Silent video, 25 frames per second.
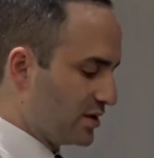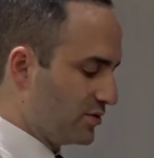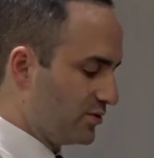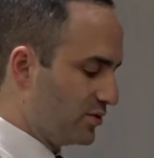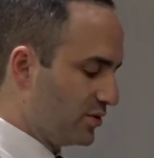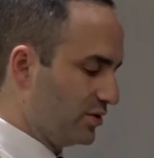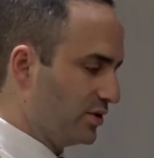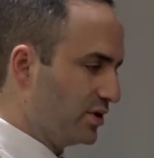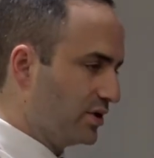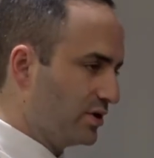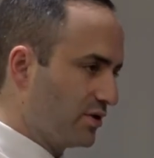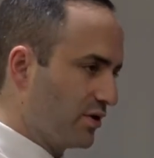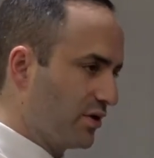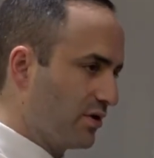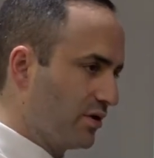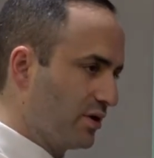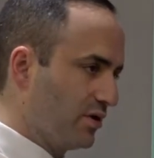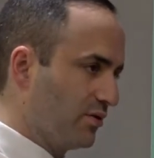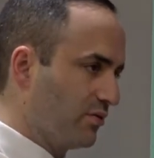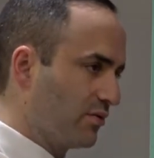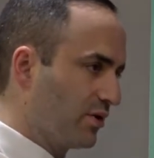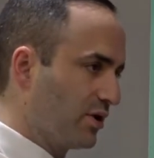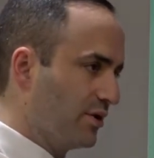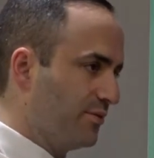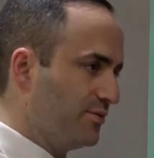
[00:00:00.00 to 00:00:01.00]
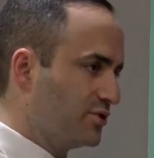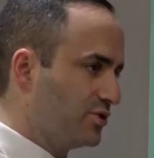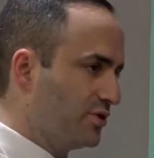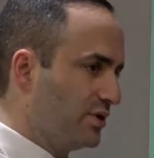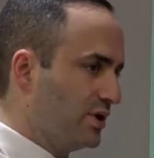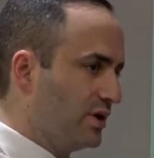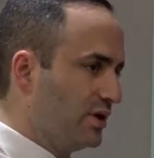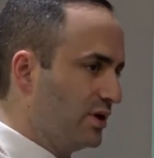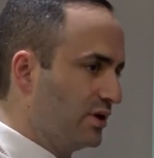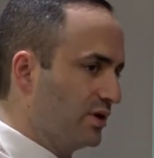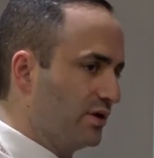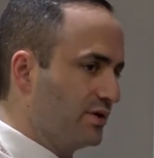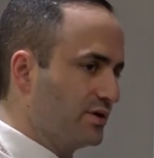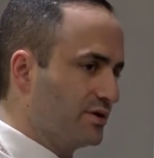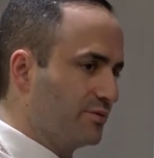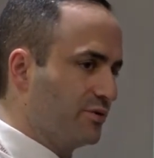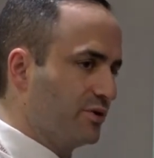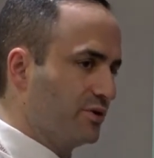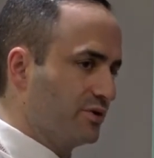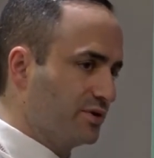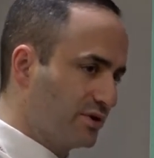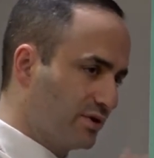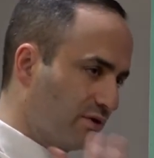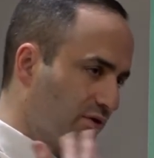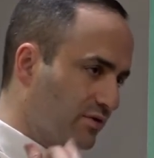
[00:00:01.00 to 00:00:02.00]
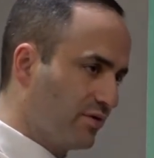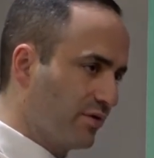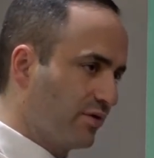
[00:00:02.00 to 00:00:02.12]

Because I can really target where I'm treating